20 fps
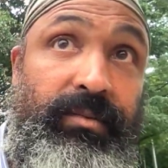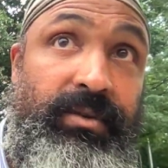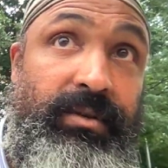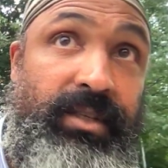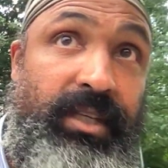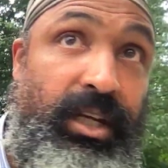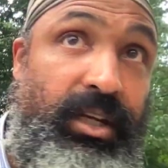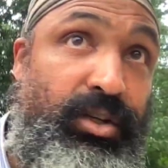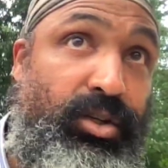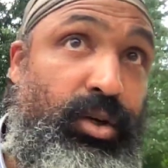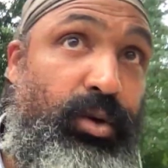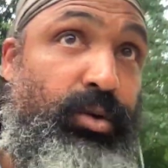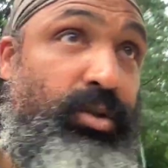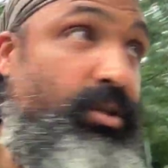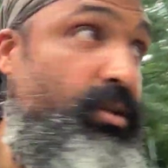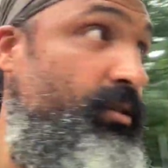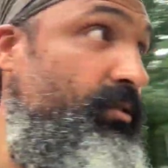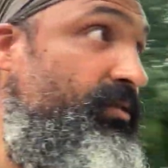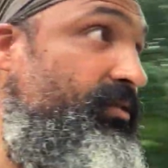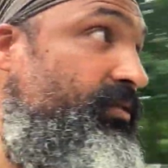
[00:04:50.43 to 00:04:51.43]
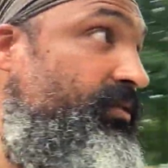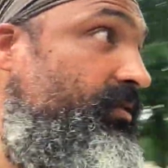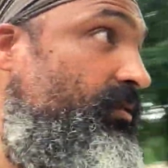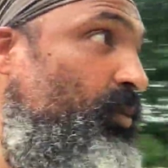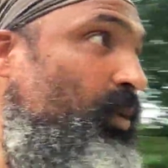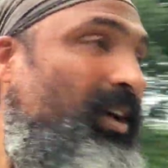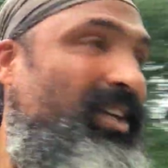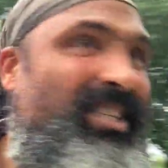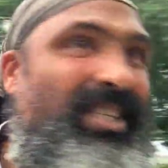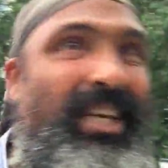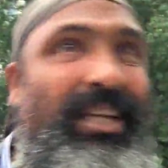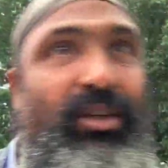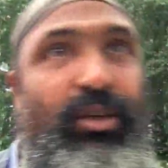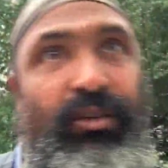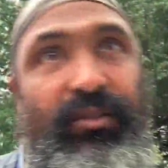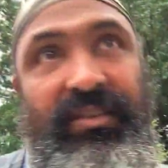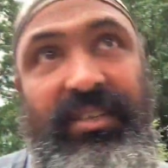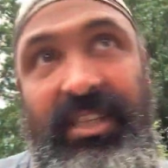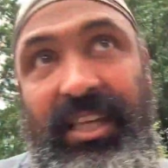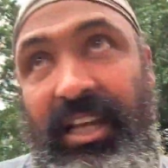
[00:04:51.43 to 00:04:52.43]
St. Joseph, St.
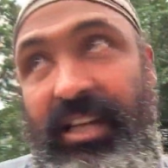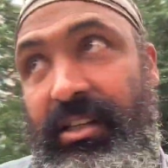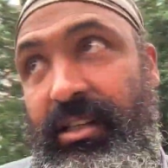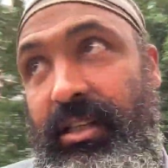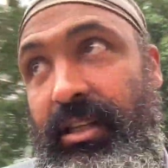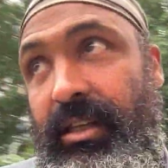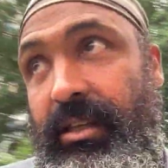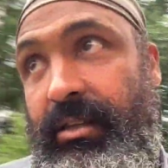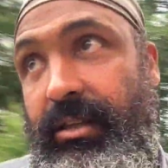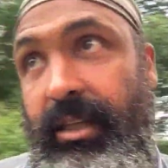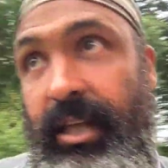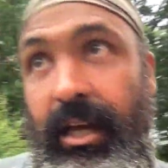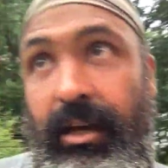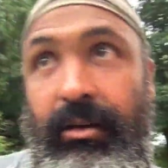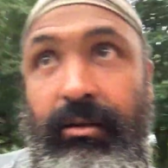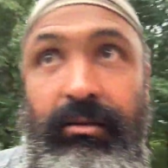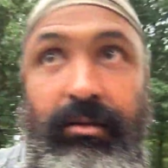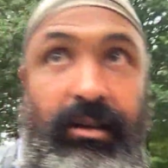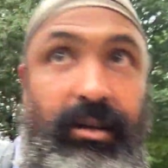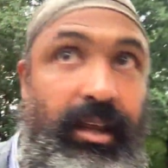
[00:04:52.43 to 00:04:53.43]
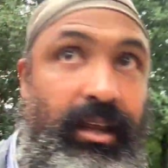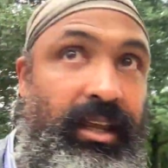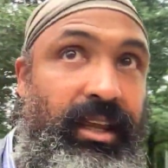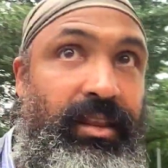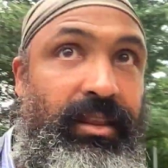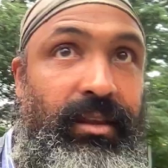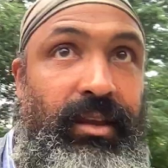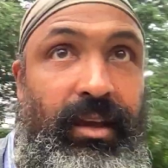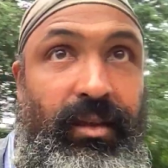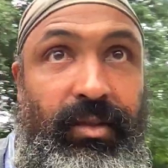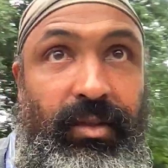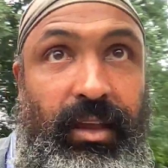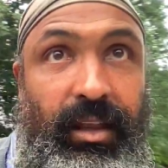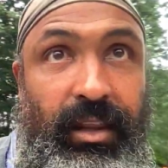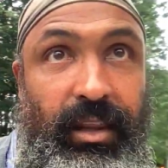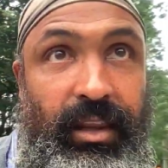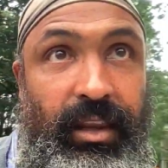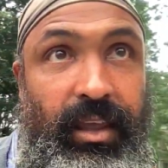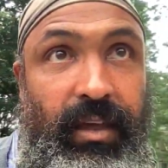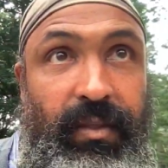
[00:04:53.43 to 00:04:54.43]
Joseph is actually down
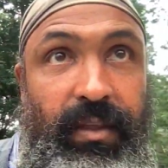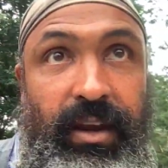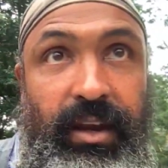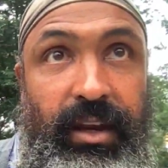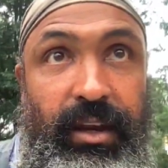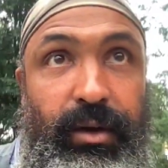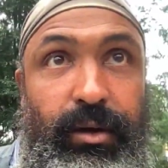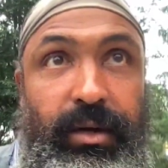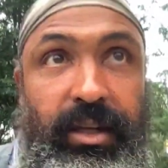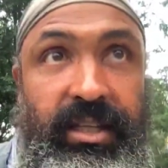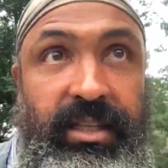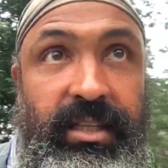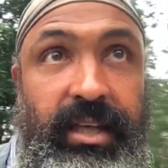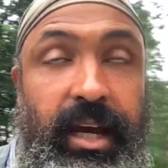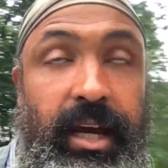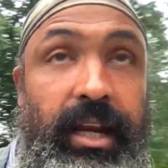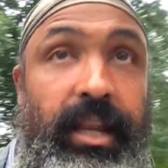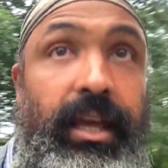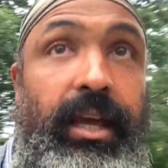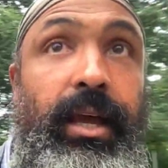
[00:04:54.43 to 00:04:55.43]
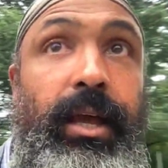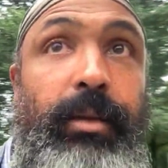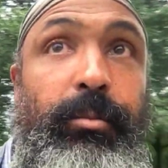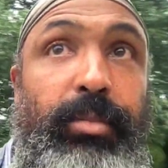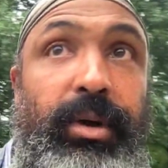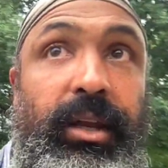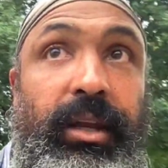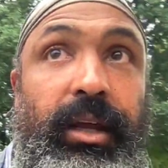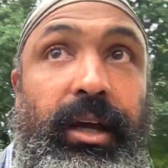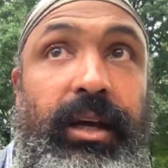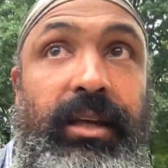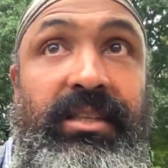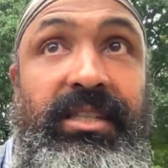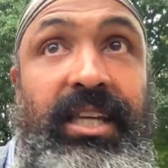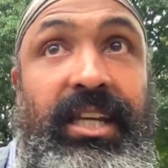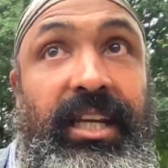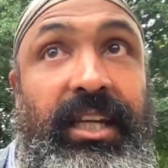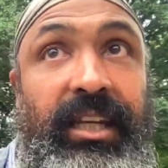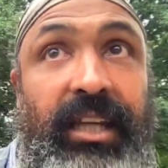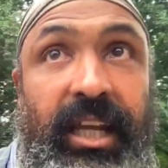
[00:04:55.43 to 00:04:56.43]
in the near east side, but
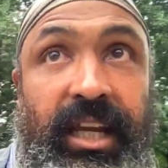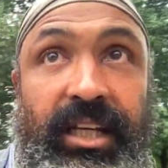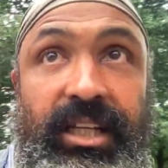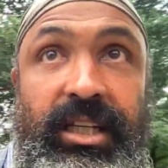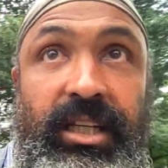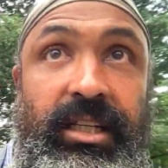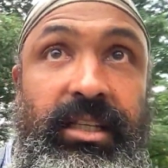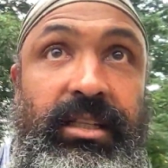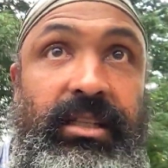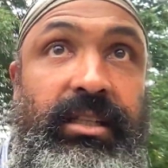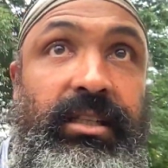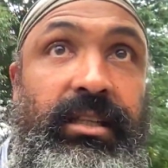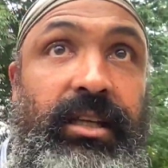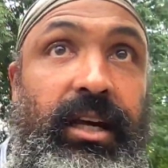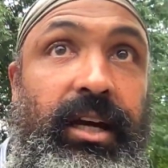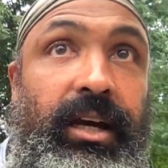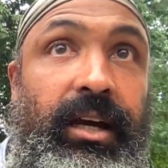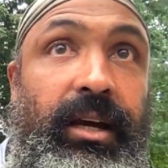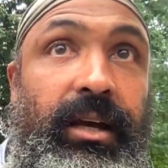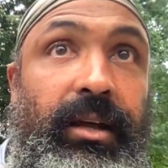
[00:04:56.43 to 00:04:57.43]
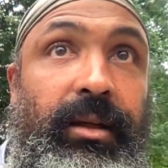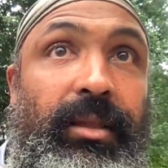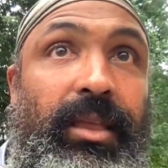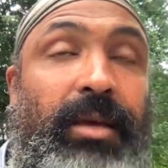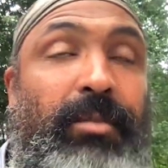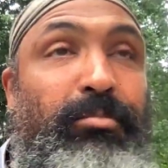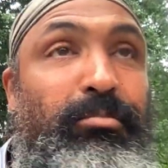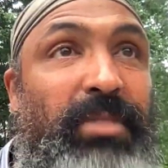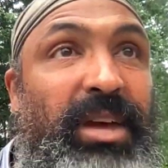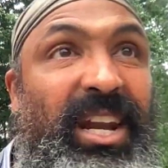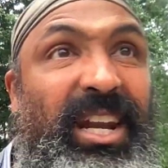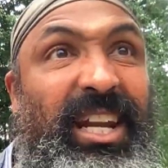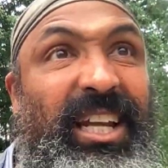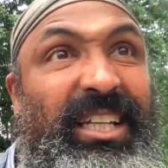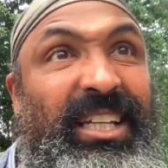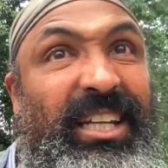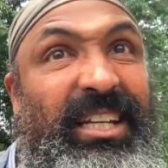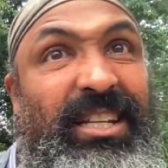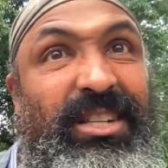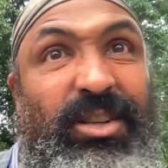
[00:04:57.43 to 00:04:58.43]
St. Ignatius,
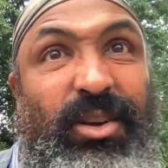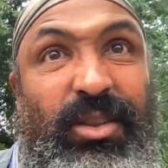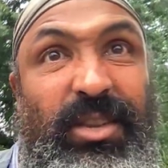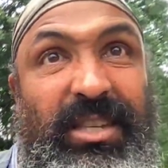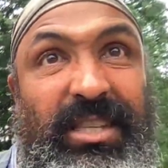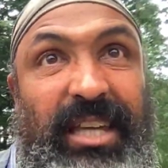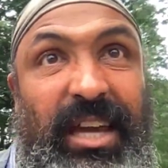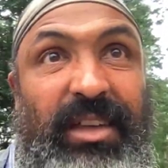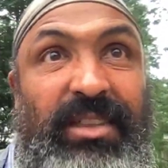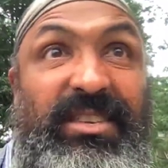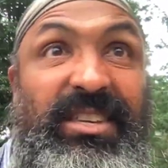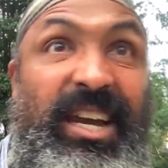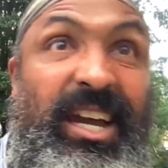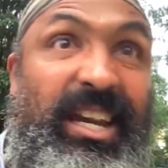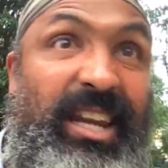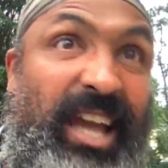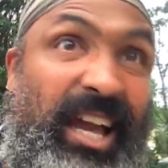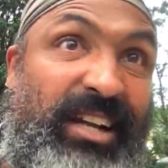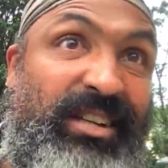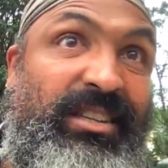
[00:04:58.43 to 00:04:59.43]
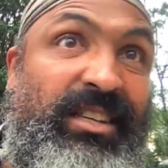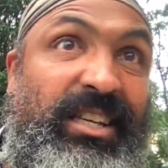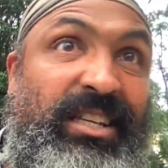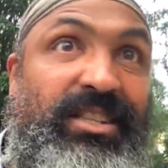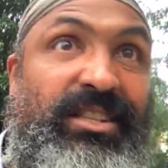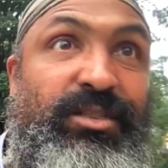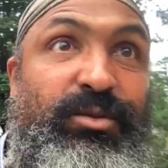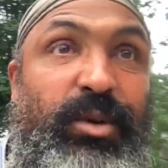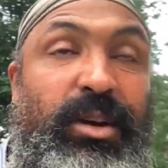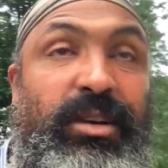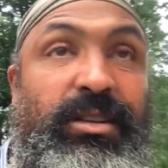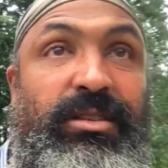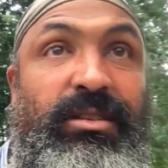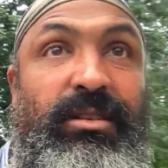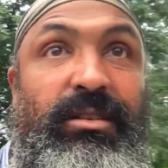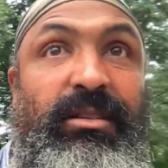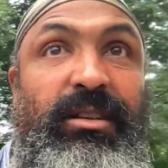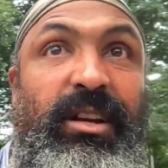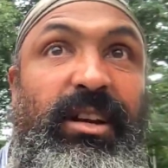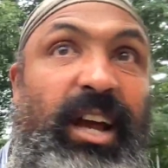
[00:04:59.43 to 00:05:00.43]
Benedictine is on the south side, actually east as well.
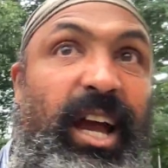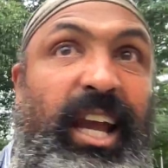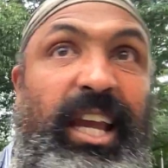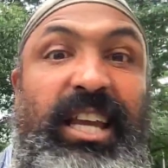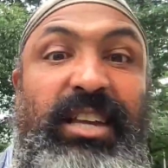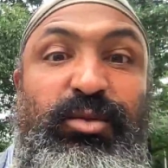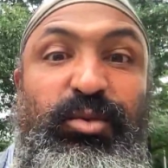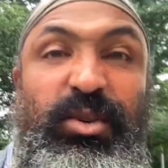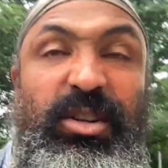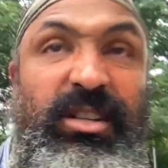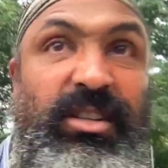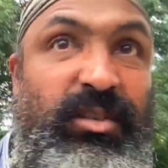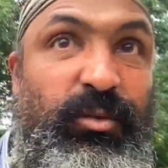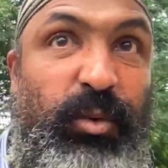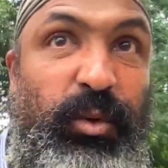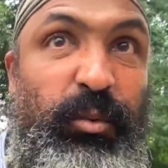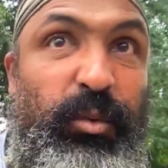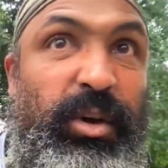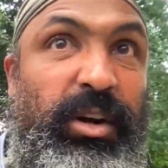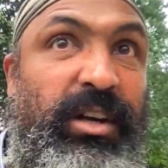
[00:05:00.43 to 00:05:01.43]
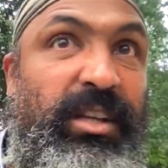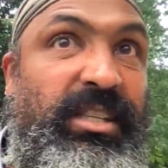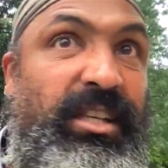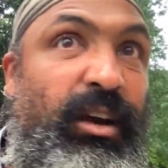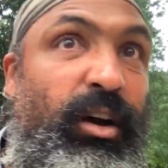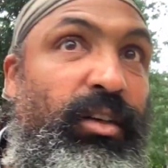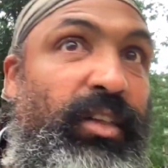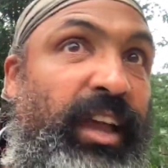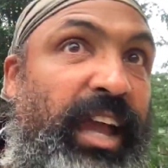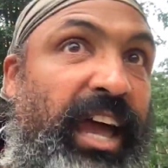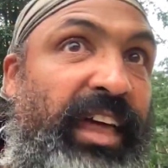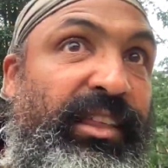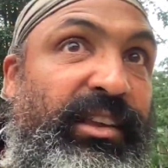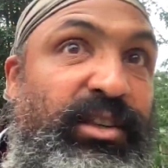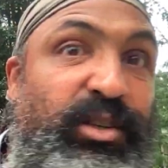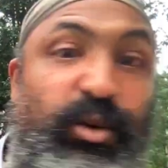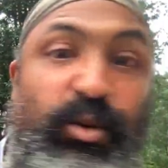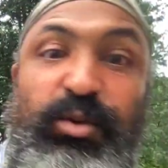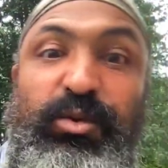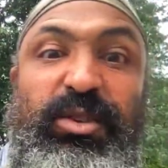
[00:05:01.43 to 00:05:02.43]
So I guess we're just, when we're going to say all the Catholic
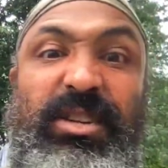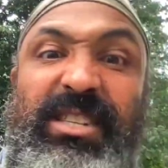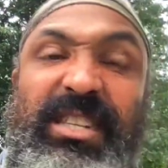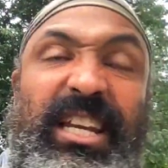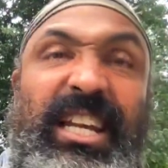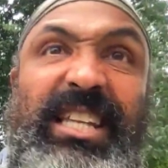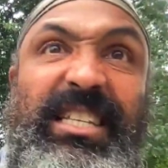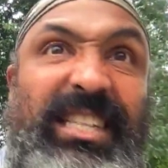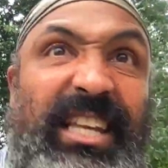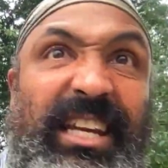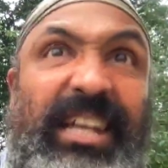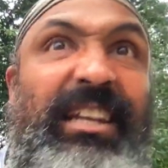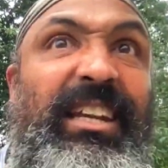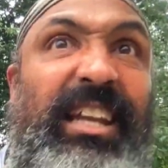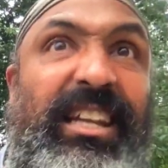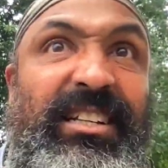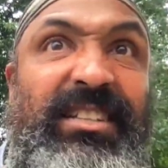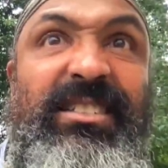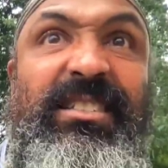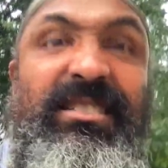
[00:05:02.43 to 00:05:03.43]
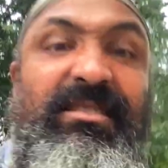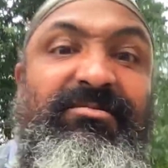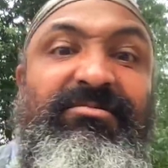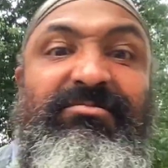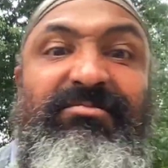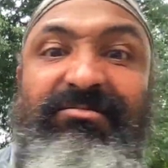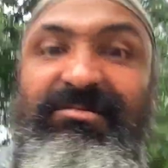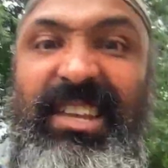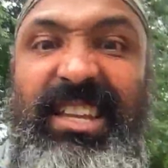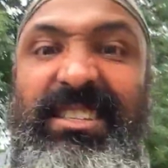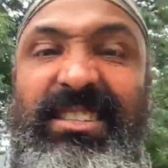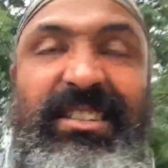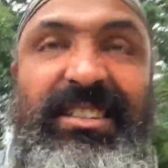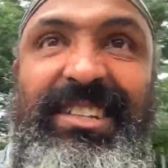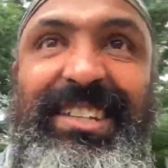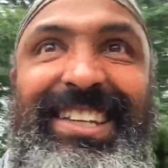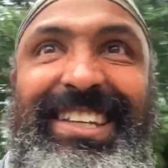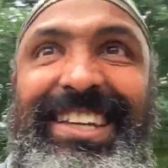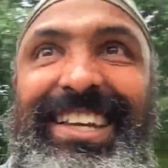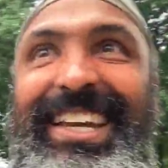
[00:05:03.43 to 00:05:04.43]
schools, we're just saying it's St. Ignatius. That's it.
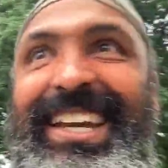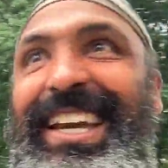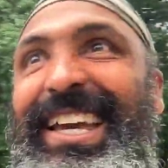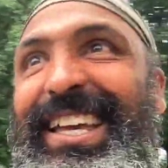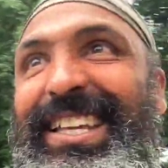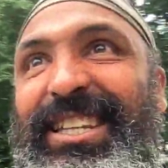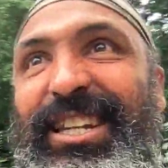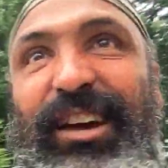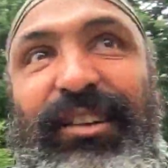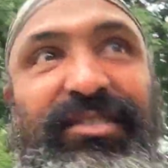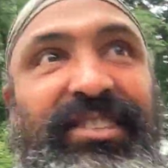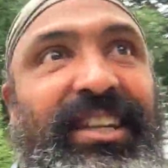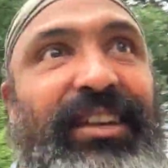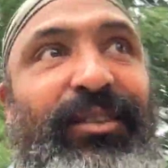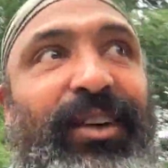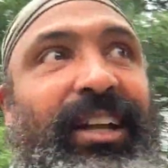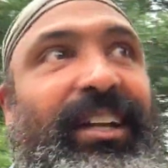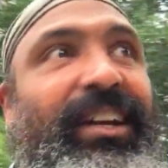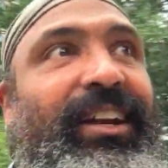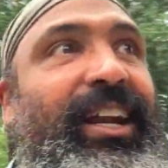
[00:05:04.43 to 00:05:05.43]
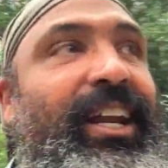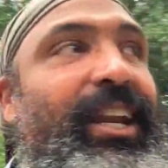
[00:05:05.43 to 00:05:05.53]
Enough said right there.